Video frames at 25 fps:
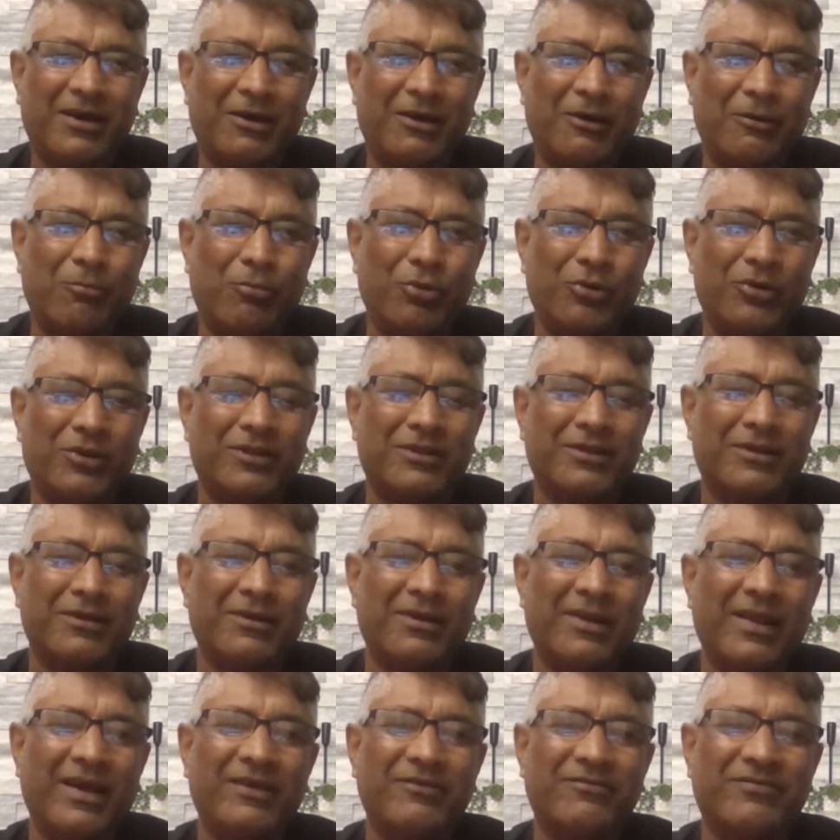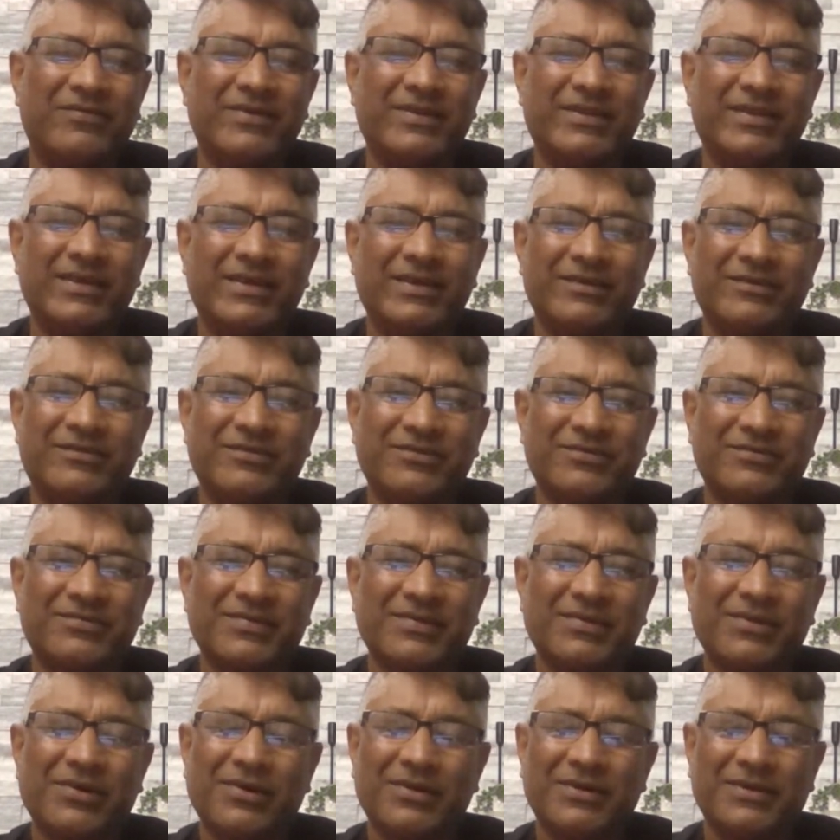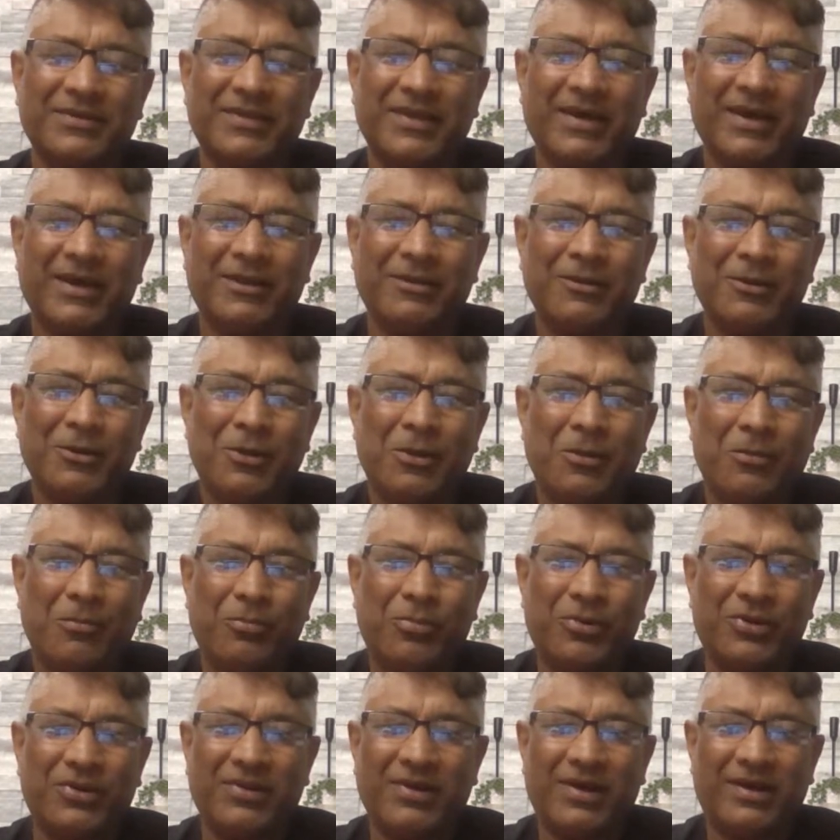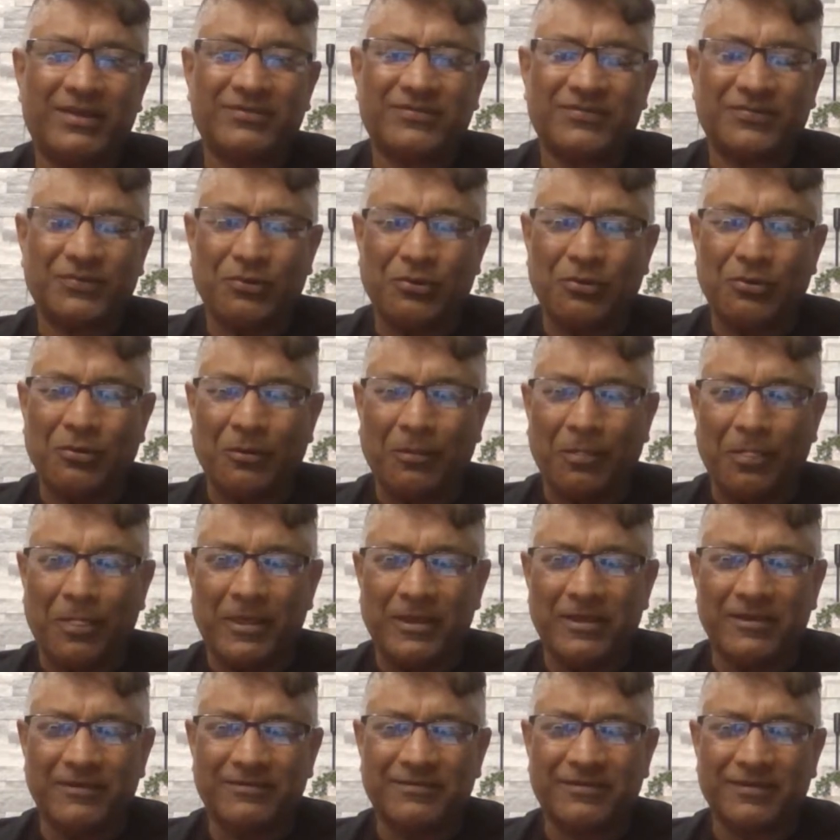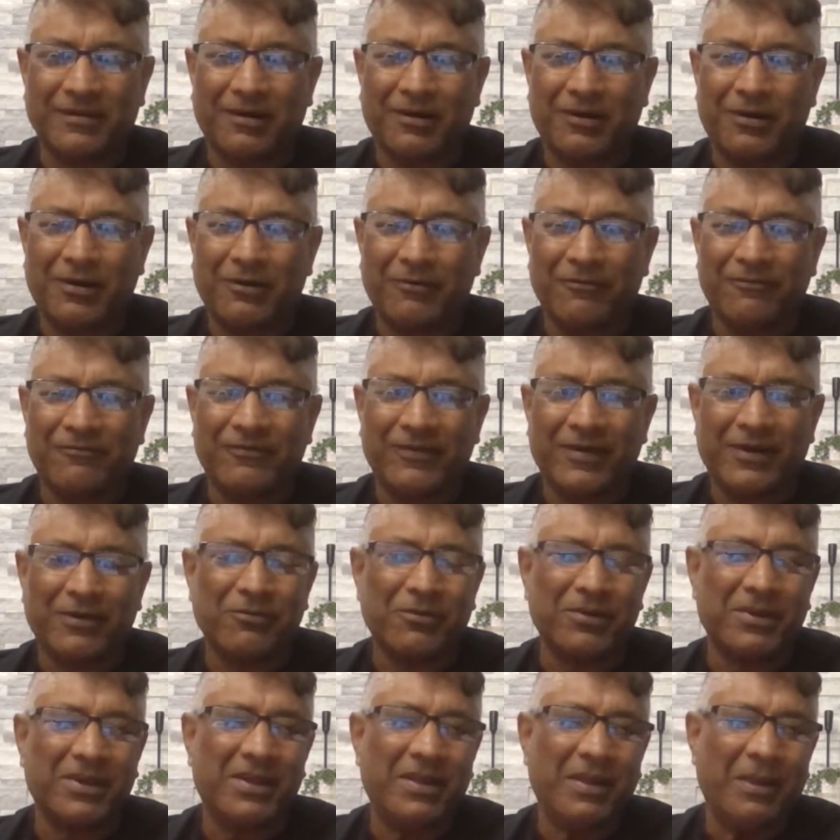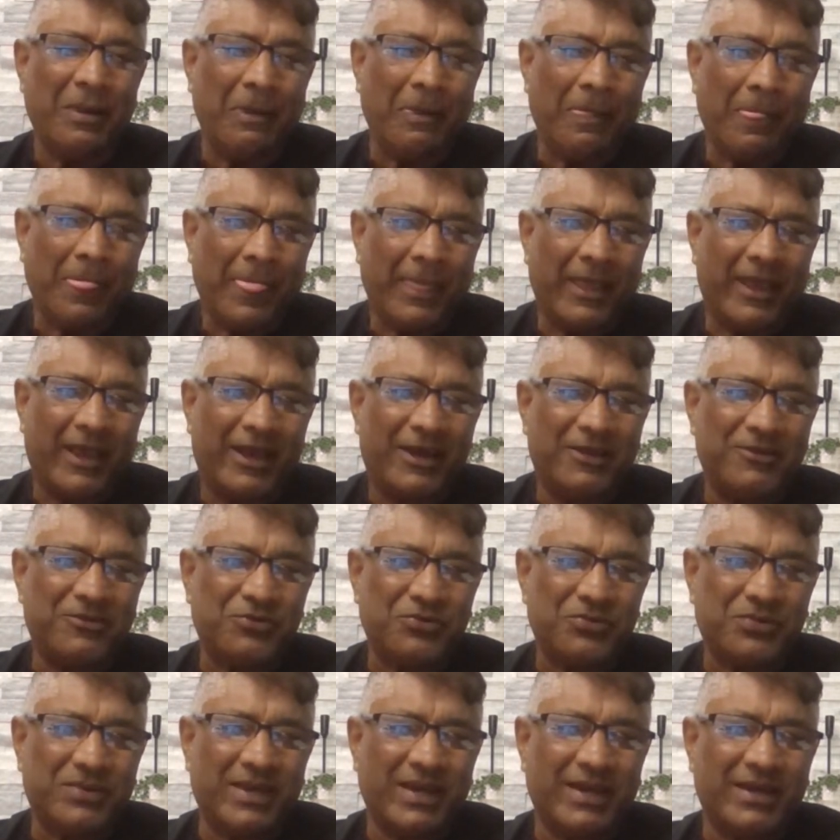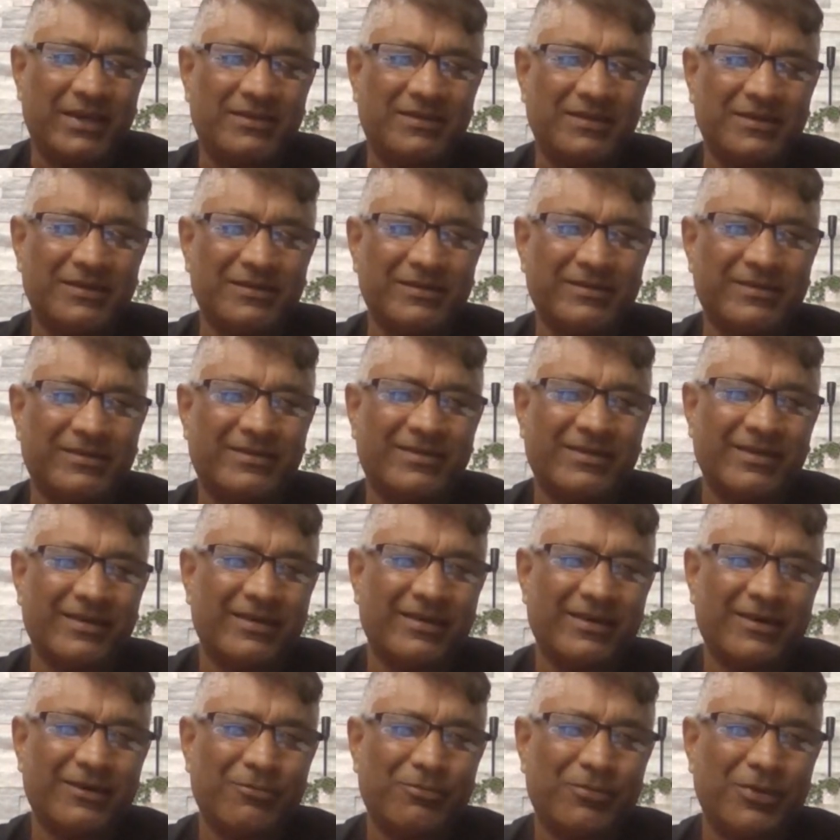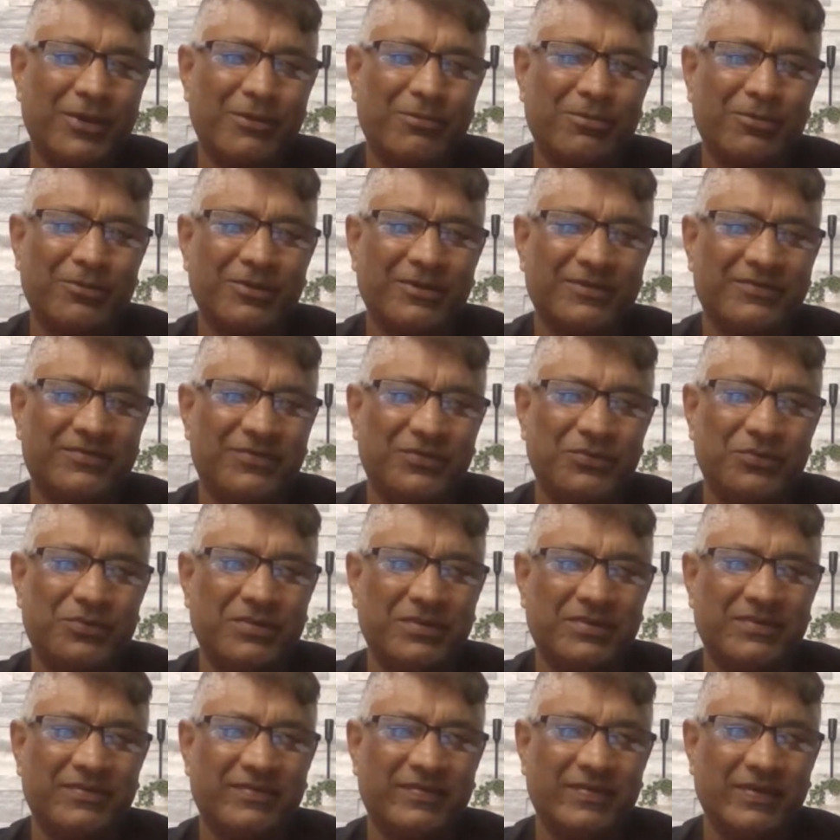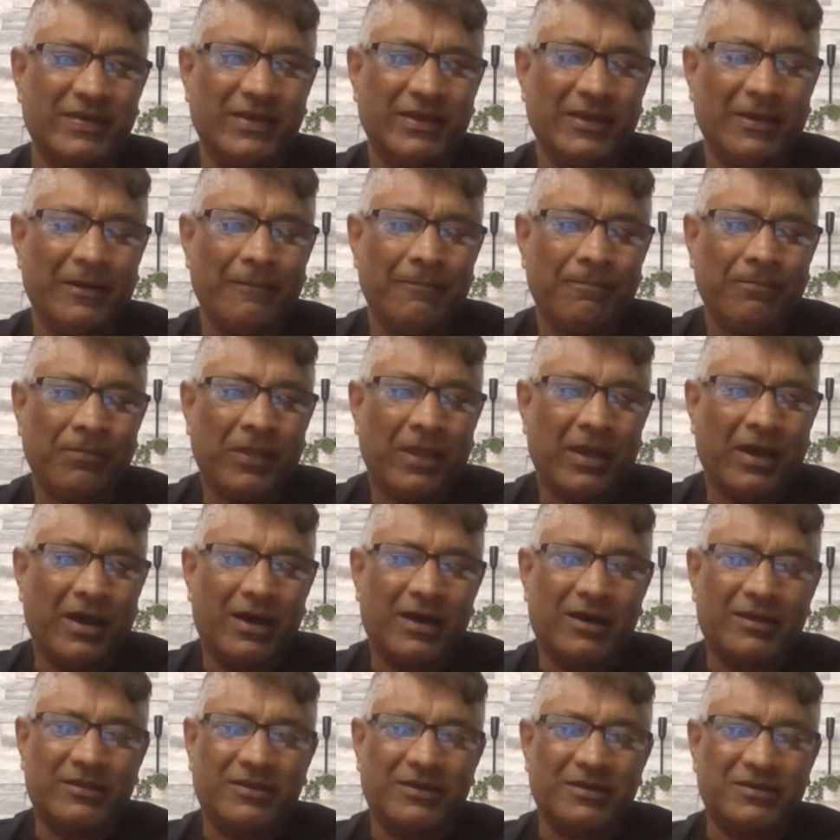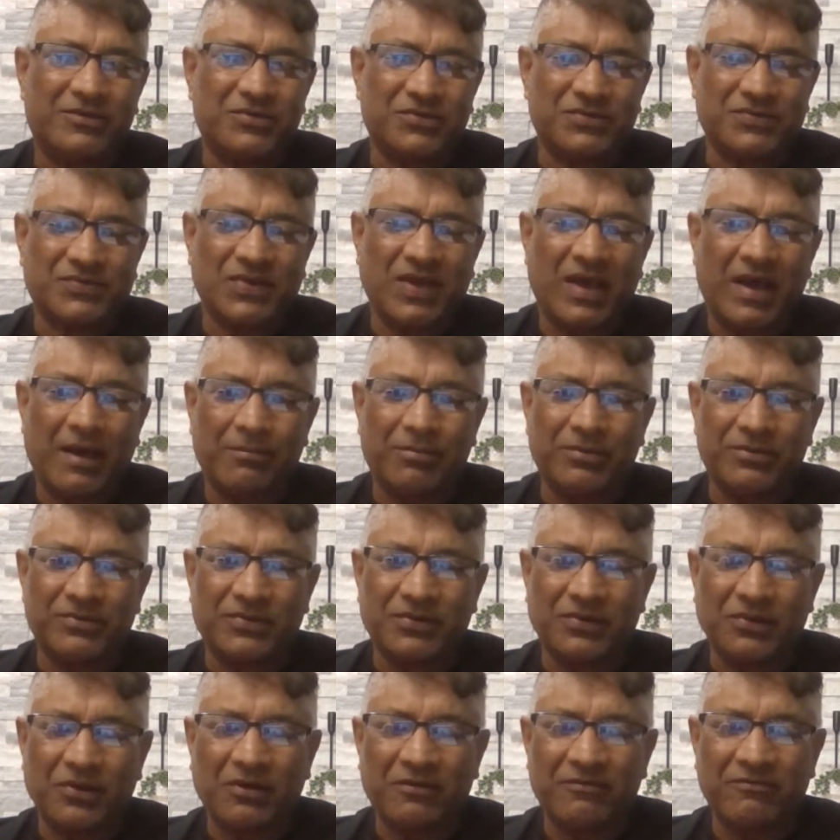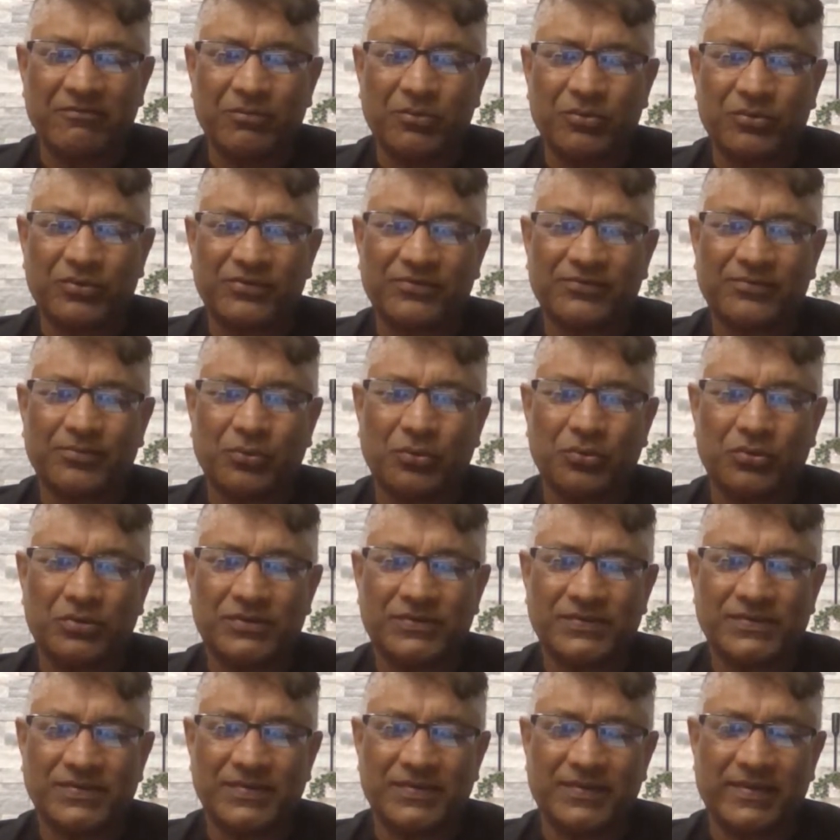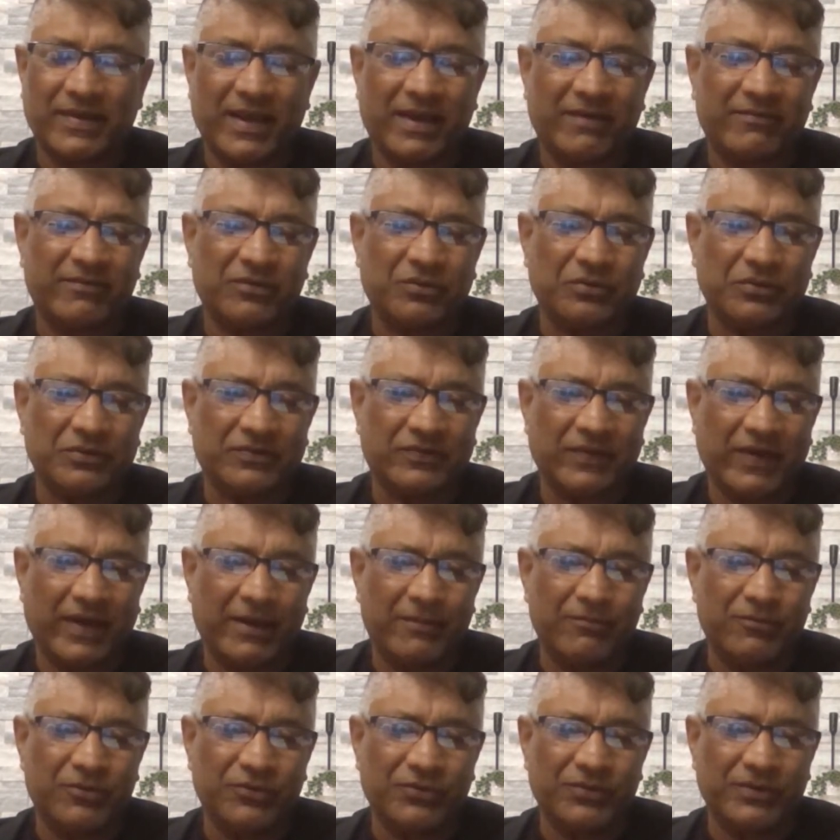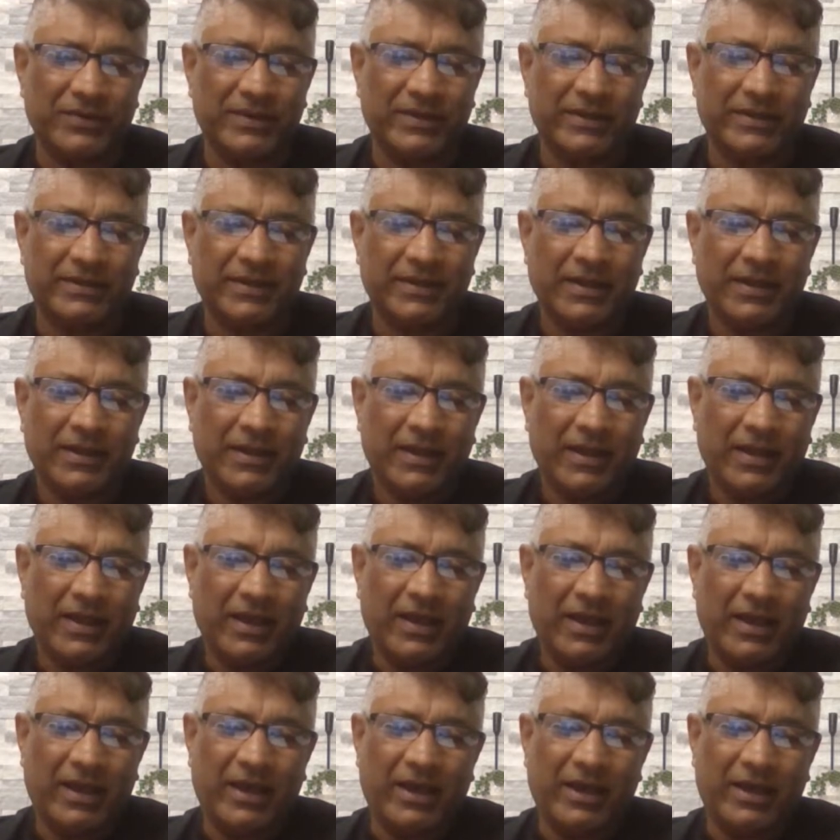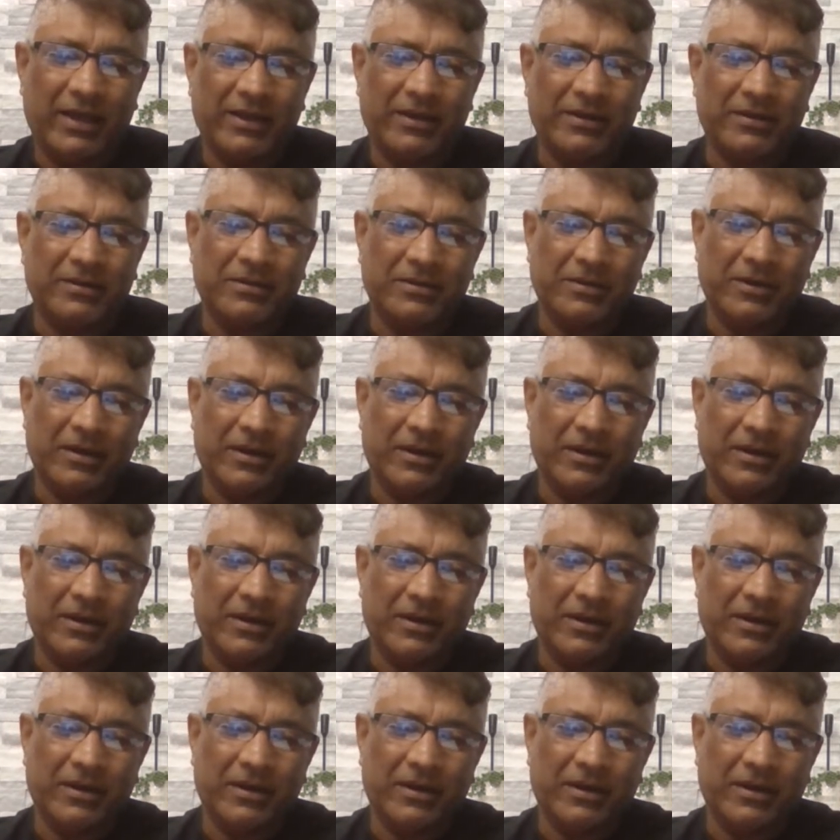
putting their life in dangers and all of that, but not so. These are very educated people, as you can see. They just happen to love motorsports. They have a good time doing it, and